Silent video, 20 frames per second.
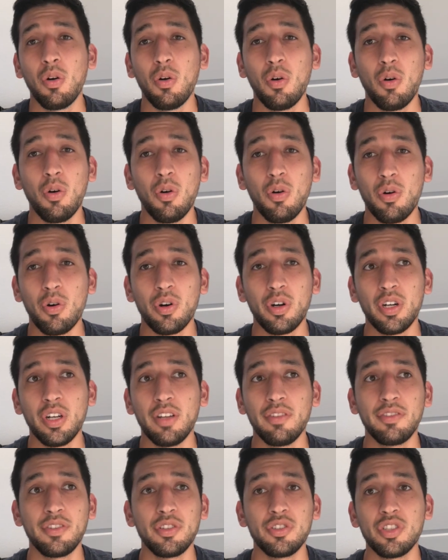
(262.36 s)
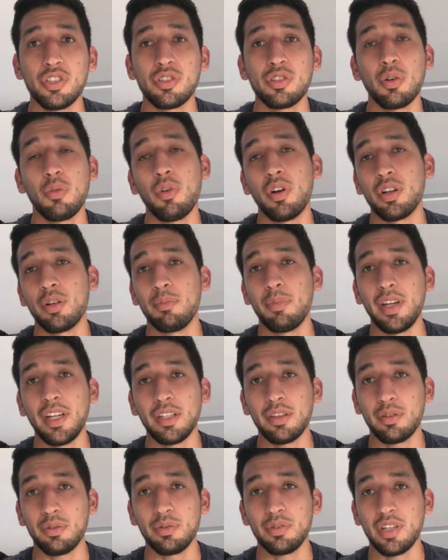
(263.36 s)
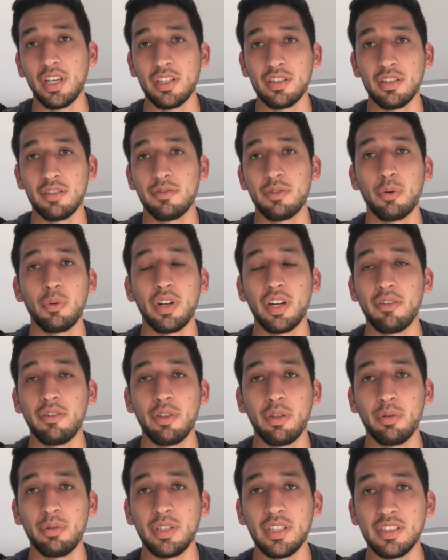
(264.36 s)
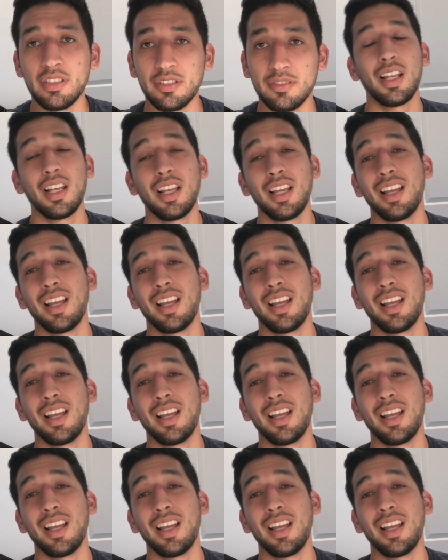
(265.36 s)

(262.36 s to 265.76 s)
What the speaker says: or if you just don't want to bank through Tesla for whatever the reason.